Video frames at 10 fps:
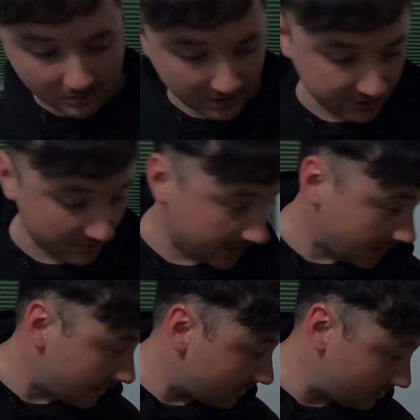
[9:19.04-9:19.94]
Okay, so I
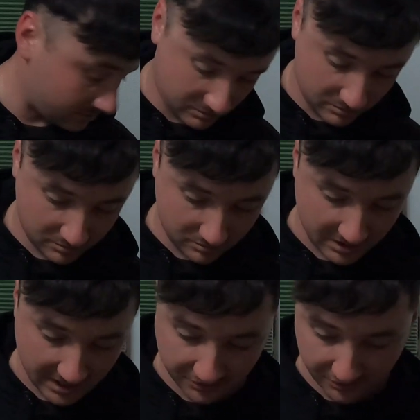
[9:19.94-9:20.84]
got...
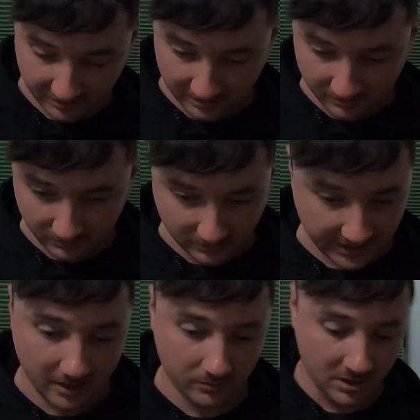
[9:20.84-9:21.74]
Actually, well,
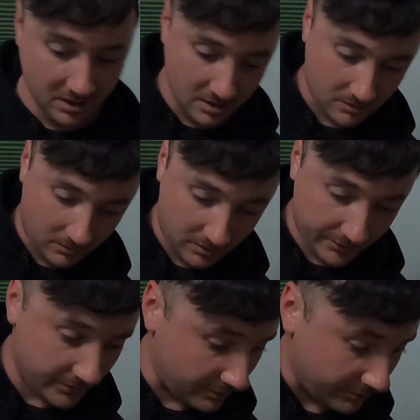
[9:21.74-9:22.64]
yeah.
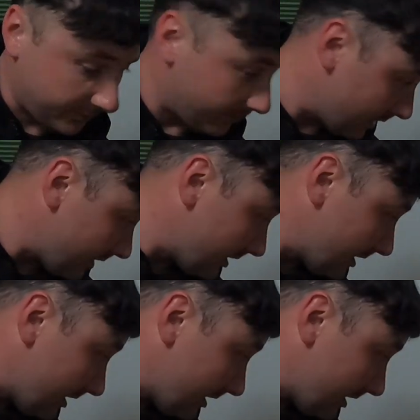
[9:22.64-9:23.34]
1, 2, 3,